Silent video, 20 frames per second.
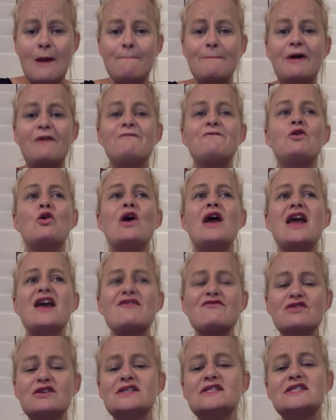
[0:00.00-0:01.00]
but for
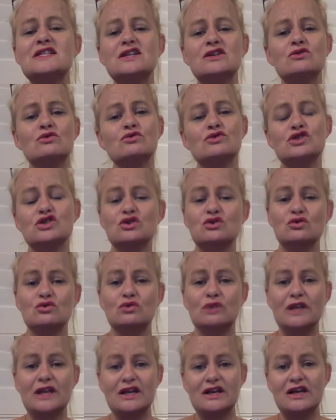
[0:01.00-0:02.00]
every single
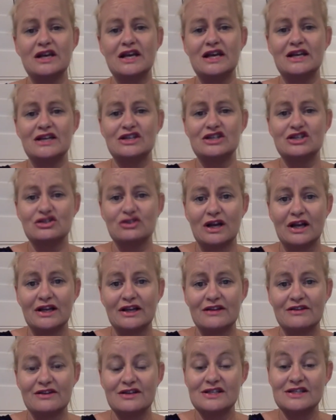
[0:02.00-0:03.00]
school here in
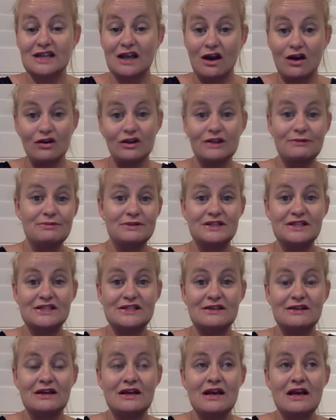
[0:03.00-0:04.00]
Australia that's currently
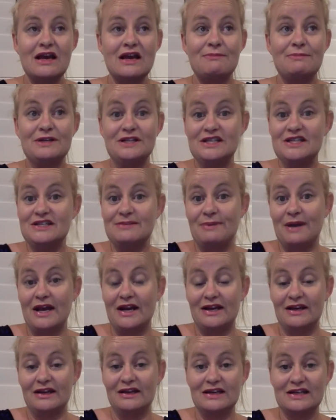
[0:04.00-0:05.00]

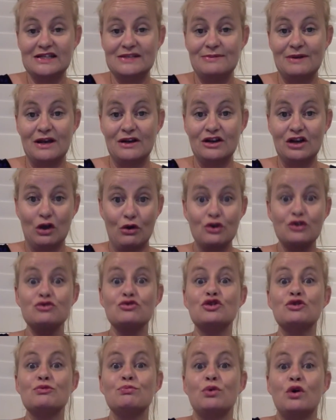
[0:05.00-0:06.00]
participating and going
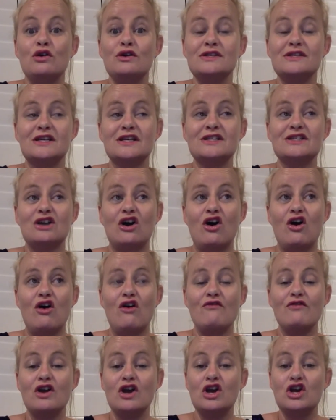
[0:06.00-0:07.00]
through the process
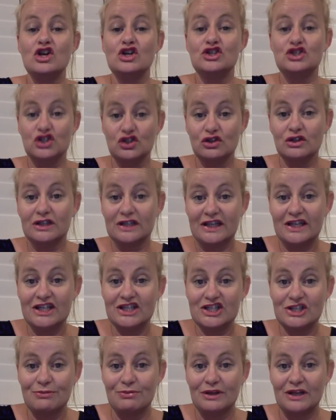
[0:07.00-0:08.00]
of student
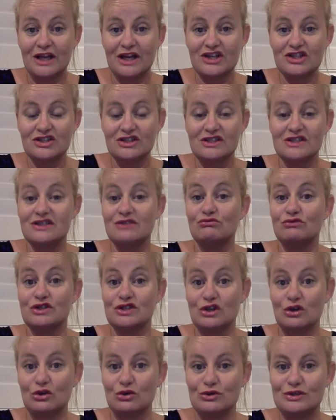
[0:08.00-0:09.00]
leadership elections and
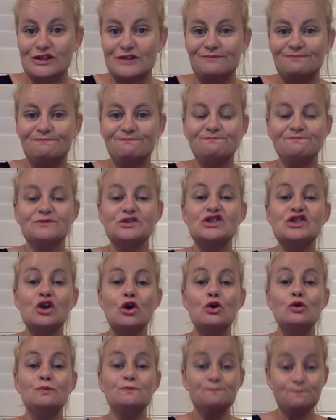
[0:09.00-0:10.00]
results.
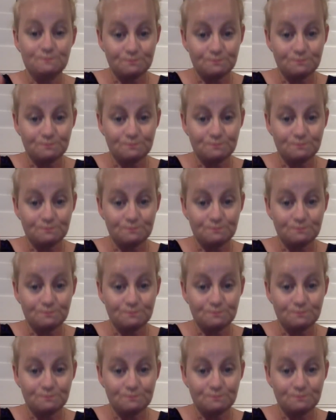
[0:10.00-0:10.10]
So